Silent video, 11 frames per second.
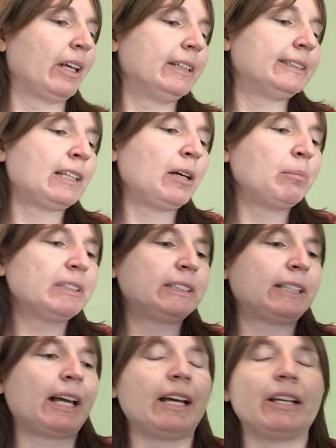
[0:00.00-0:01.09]
Some
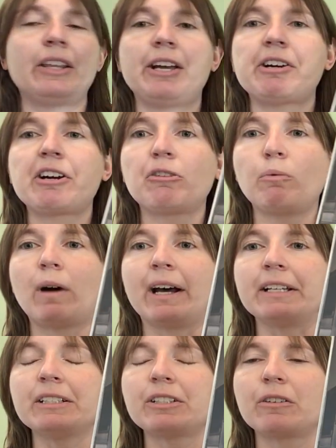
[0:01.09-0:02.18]
say they're
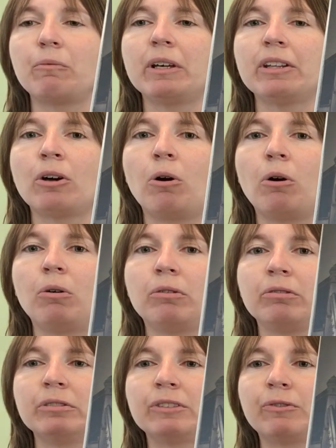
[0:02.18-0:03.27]
white with
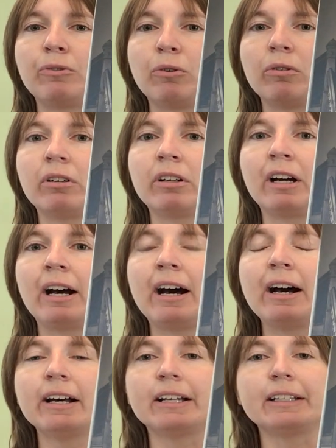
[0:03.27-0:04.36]
holes for
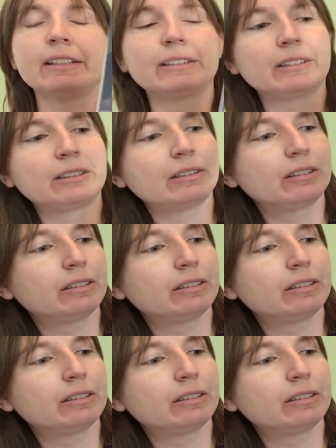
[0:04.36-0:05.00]
eyes.